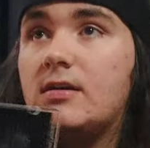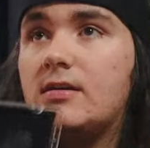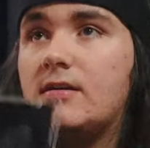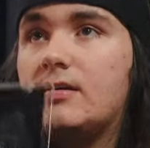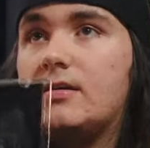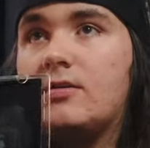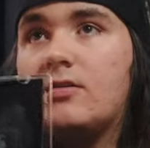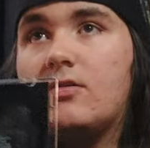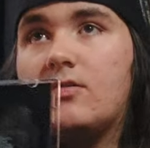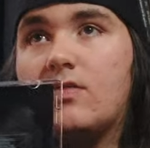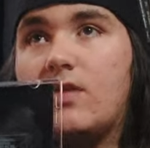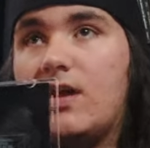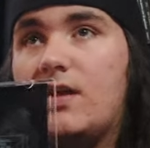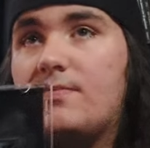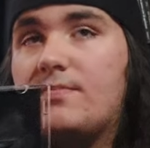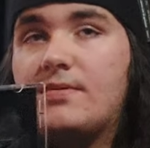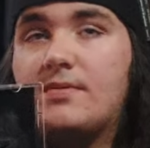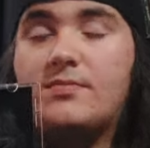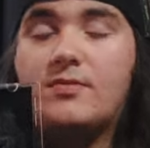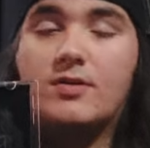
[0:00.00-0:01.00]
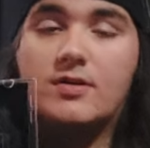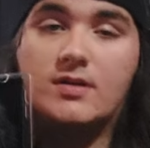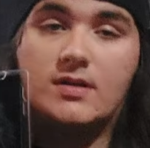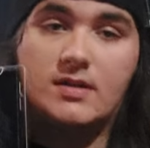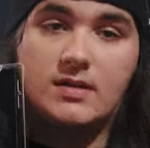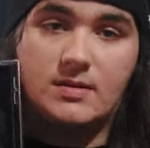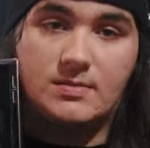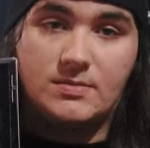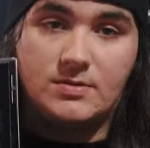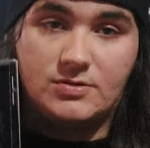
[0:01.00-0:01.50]
I know a lot of people are
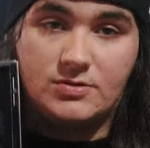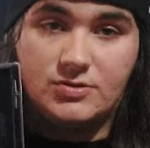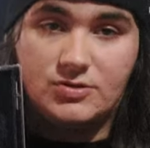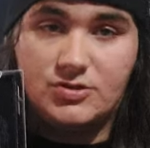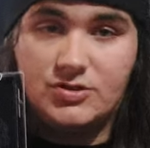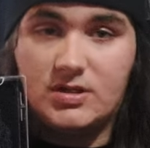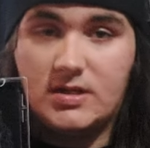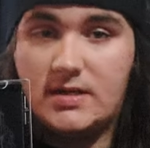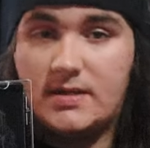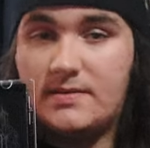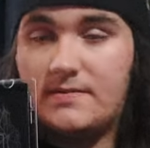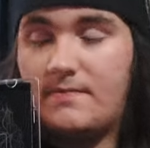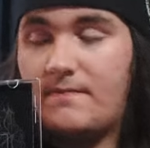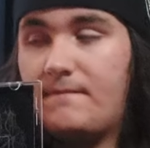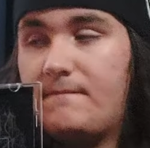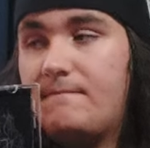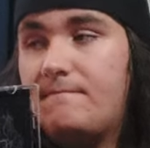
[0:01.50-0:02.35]
going to give me shit